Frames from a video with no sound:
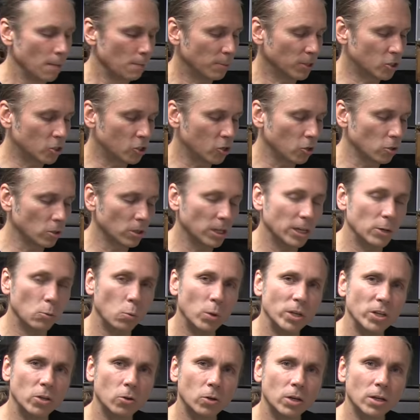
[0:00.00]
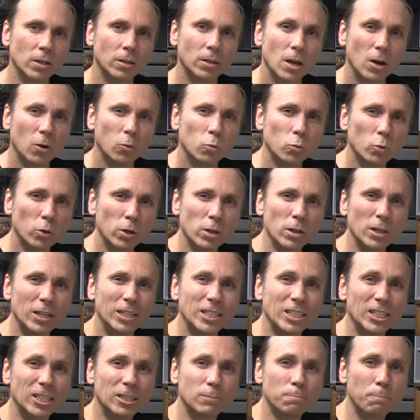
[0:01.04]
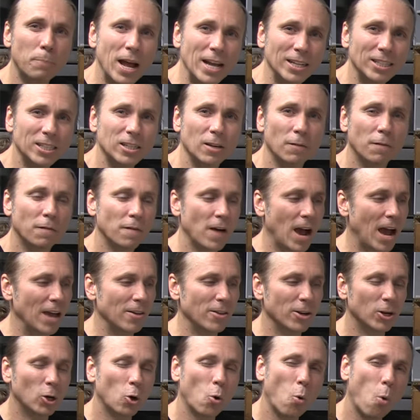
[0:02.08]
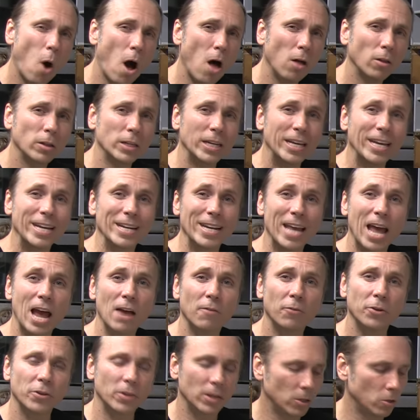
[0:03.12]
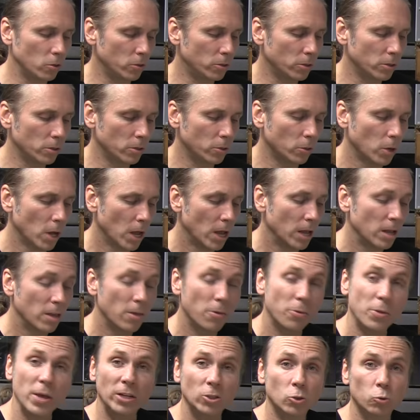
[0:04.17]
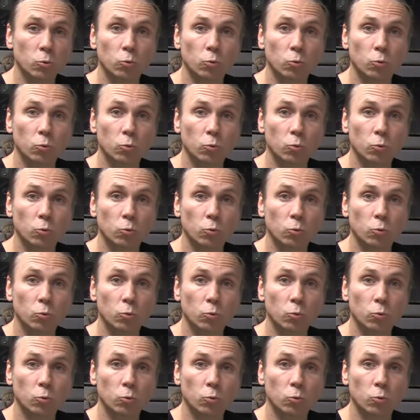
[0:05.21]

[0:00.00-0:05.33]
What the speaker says: but certainly when you can really specify the quality in everything you do, things